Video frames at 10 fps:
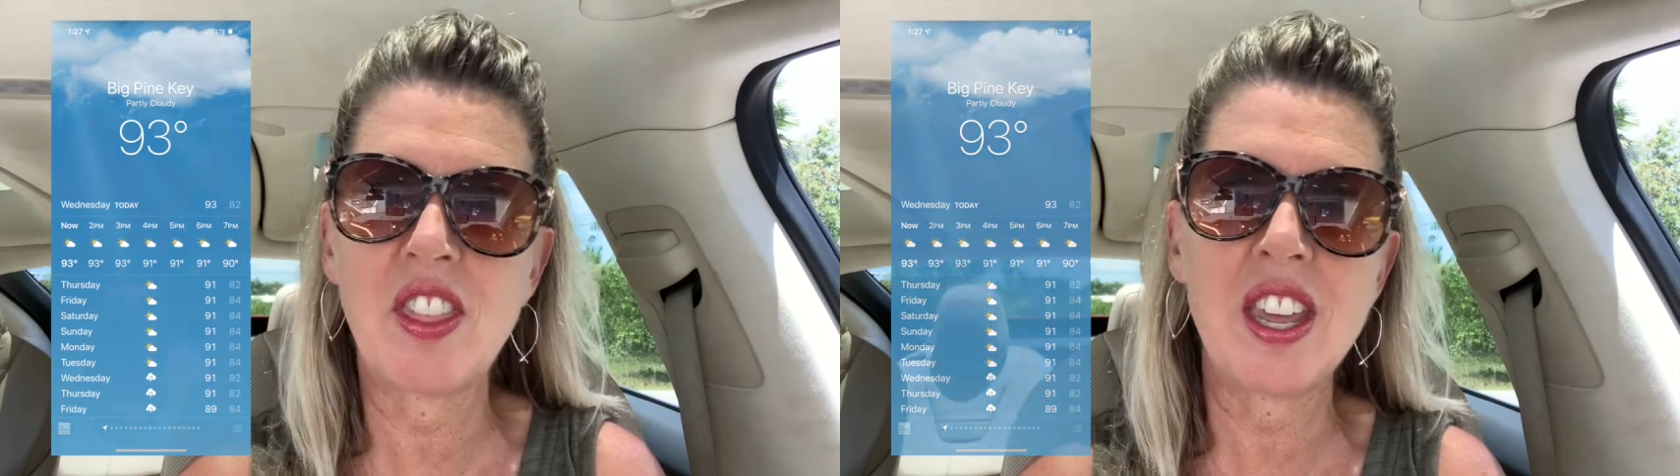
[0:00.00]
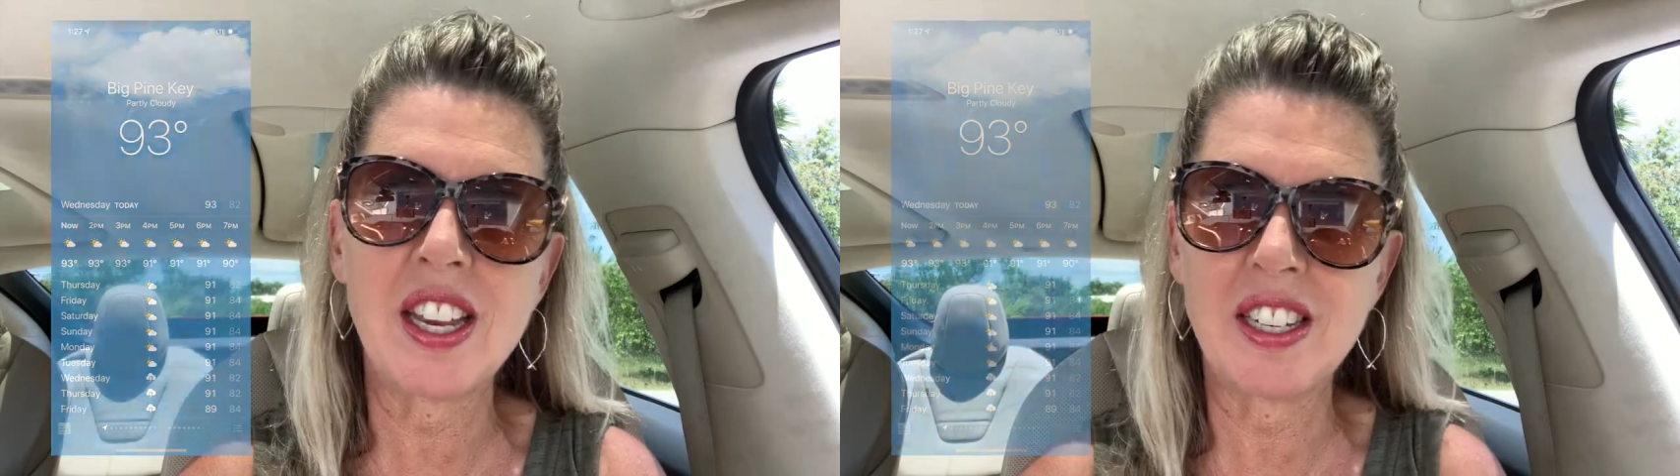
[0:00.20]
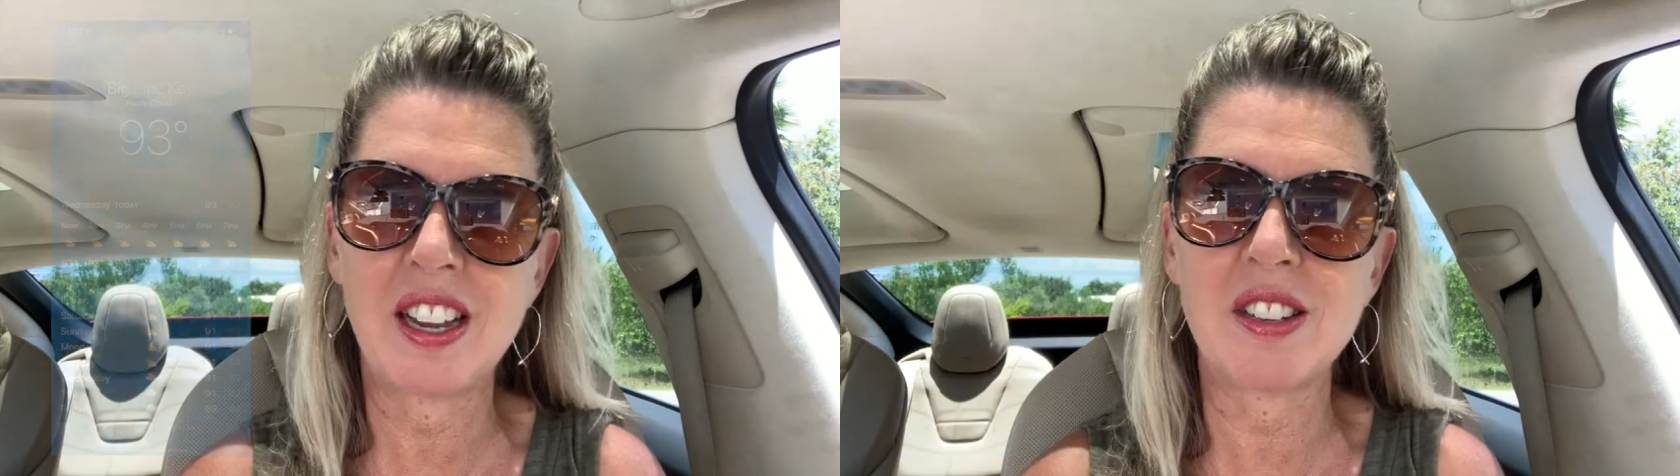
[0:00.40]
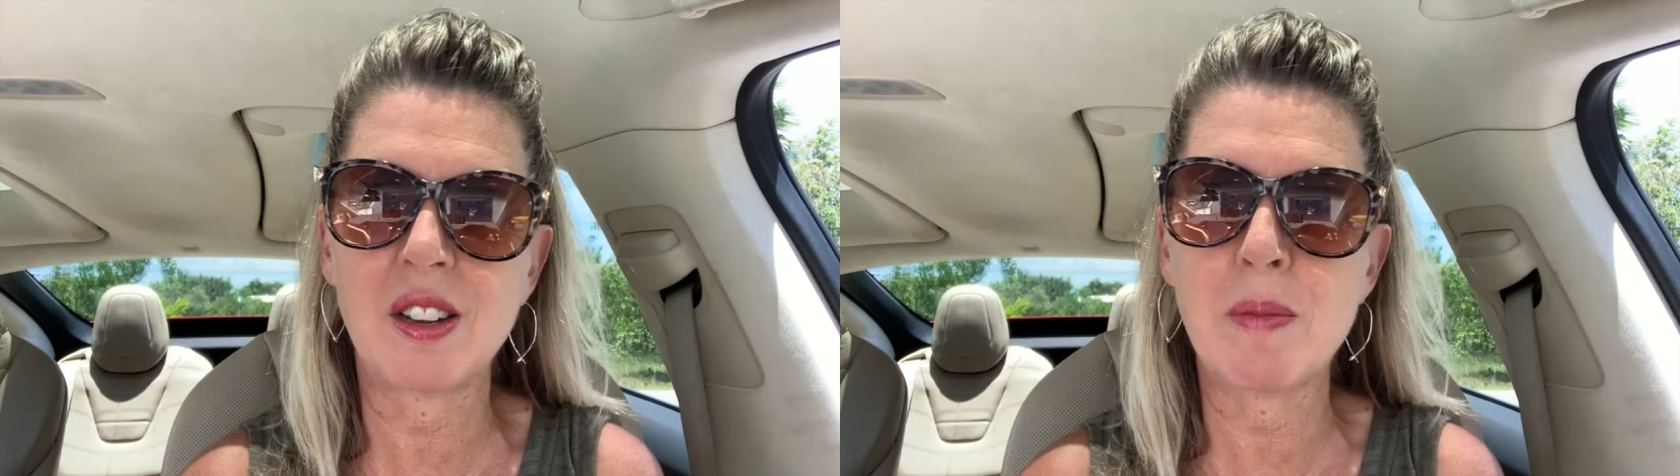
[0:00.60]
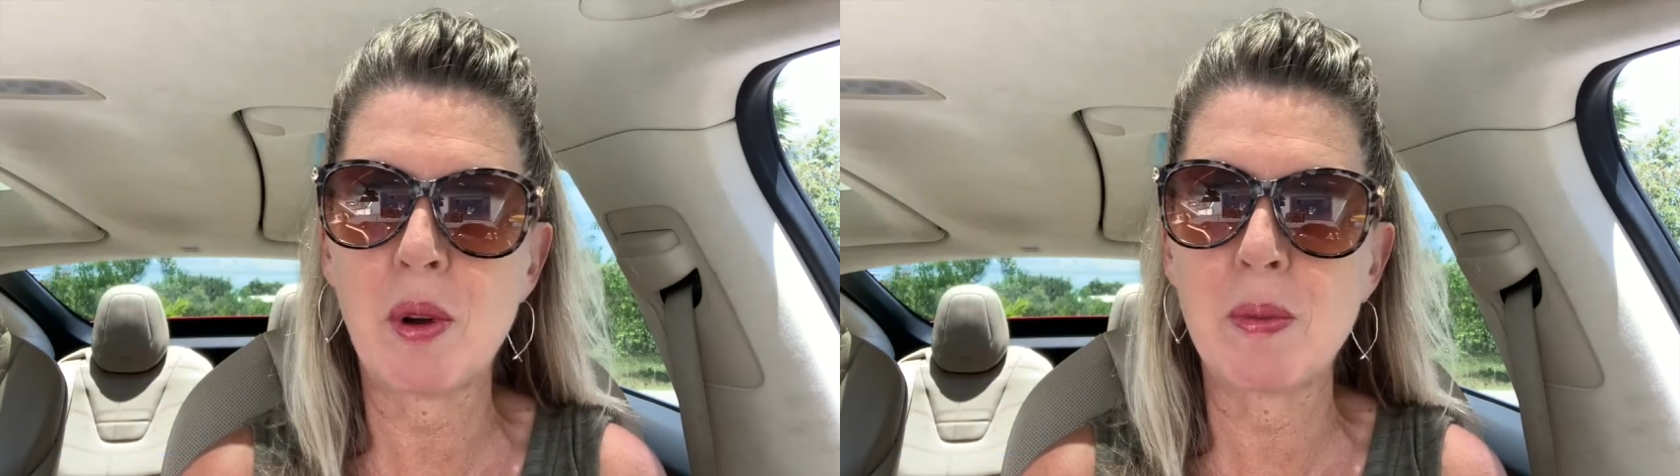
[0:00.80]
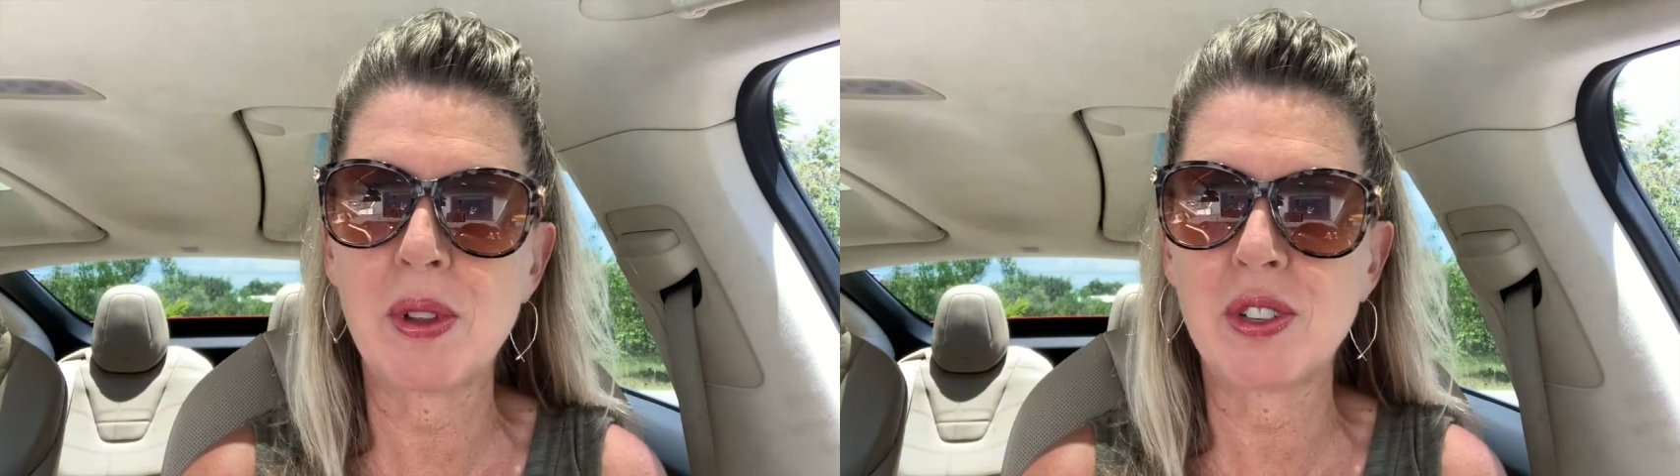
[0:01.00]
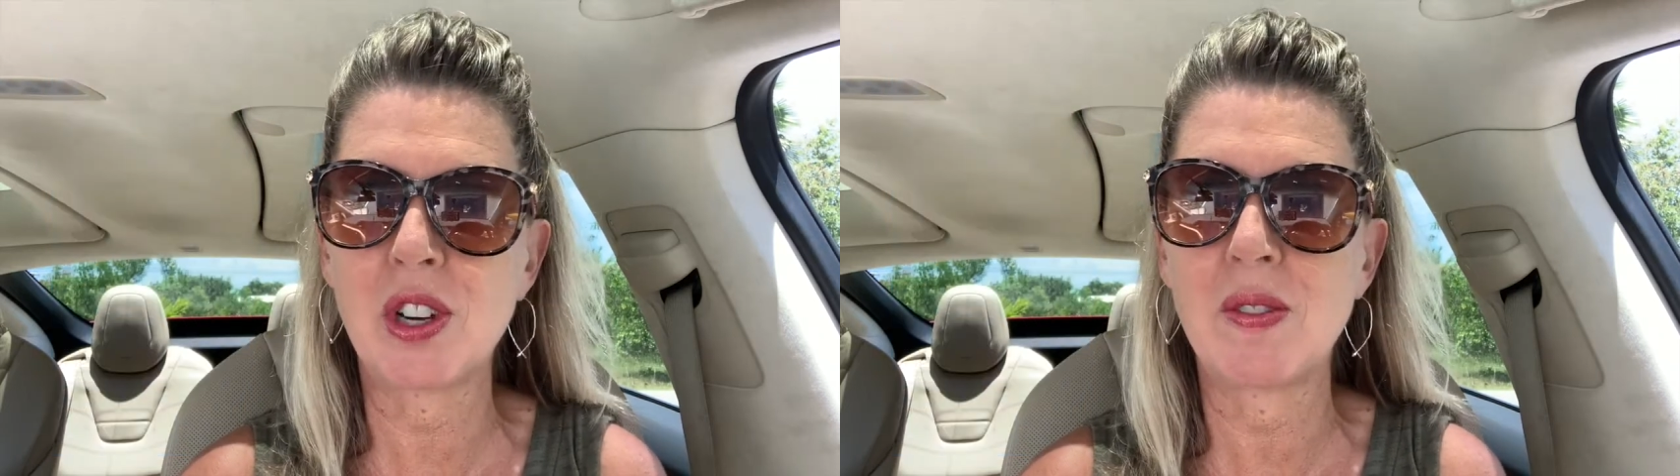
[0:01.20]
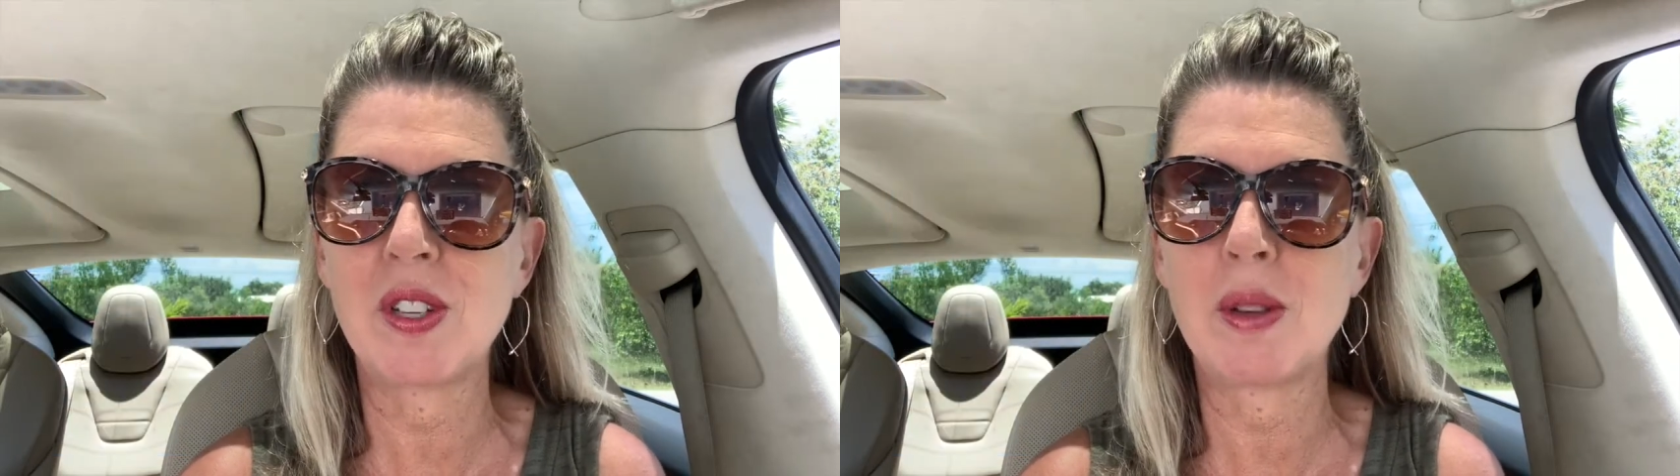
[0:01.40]
the Tesla Mobile
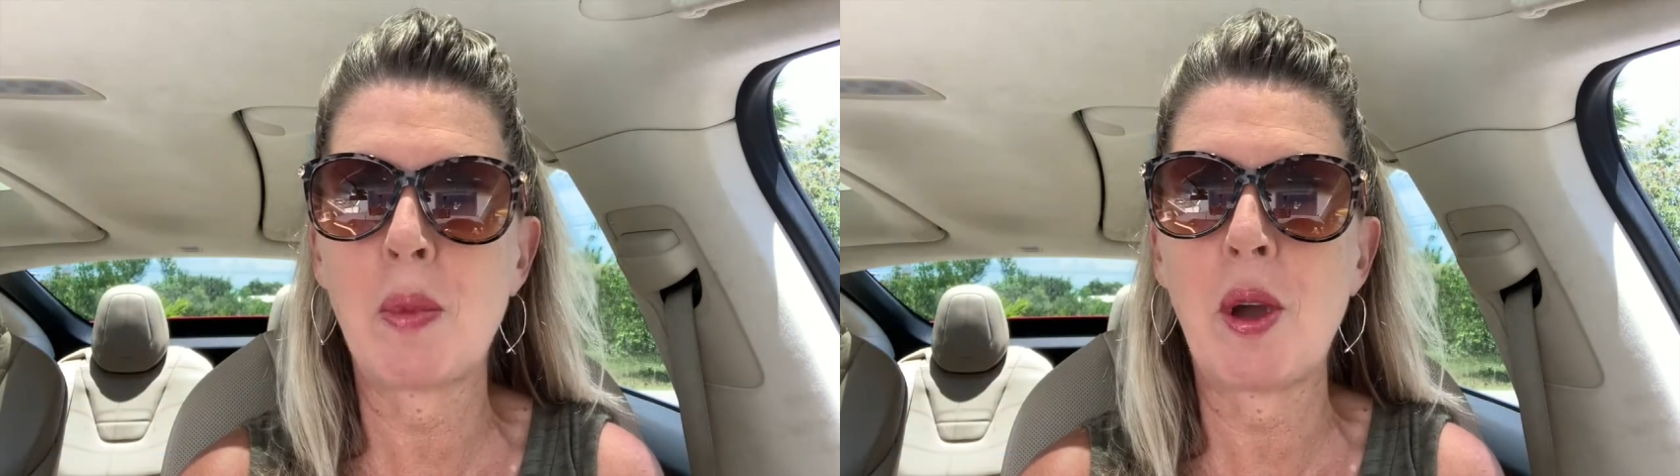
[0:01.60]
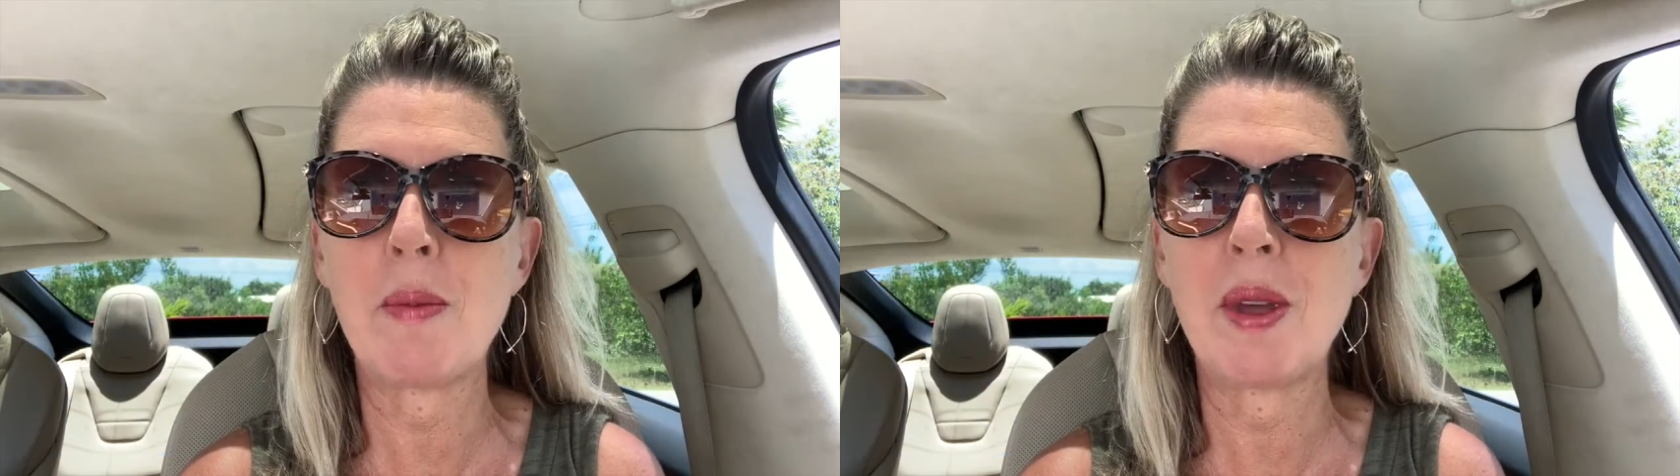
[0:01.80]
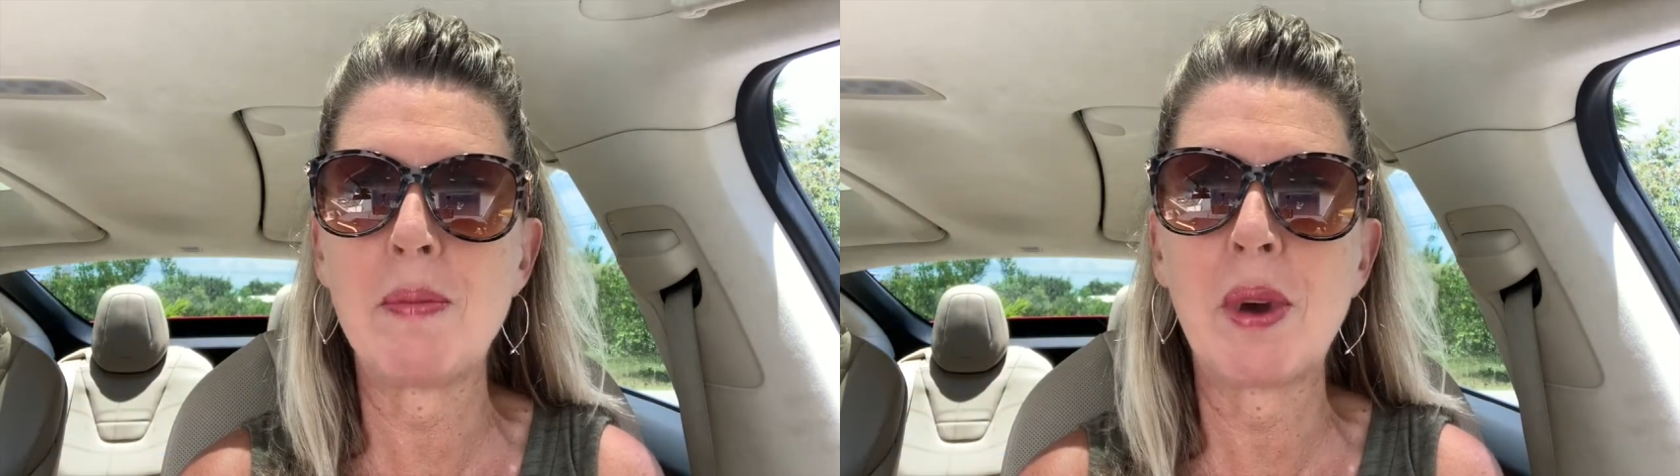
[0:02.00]
Service appointment.